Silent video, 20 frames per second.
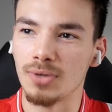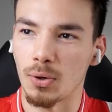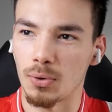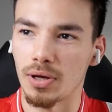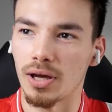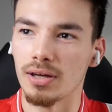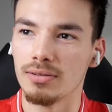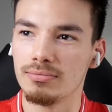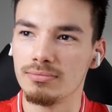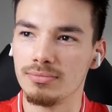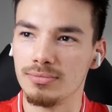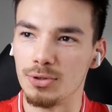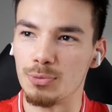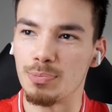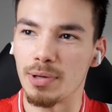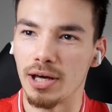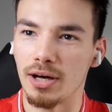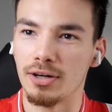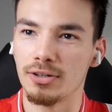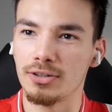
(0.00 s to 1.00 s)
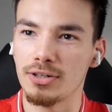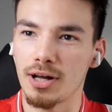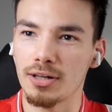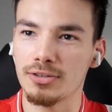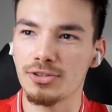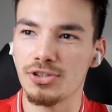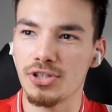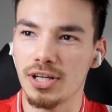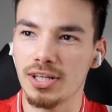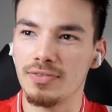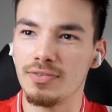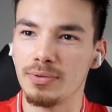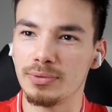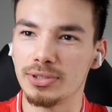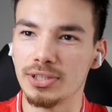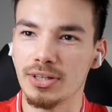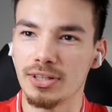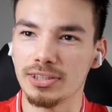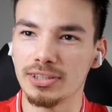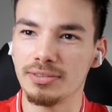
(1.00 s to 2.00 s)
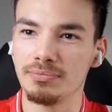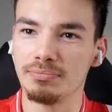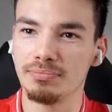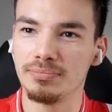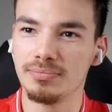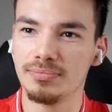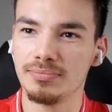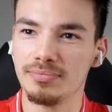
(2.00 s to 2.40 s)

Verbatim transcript: Okay, you pay a hundred dollars, Jake, if it was in Austin.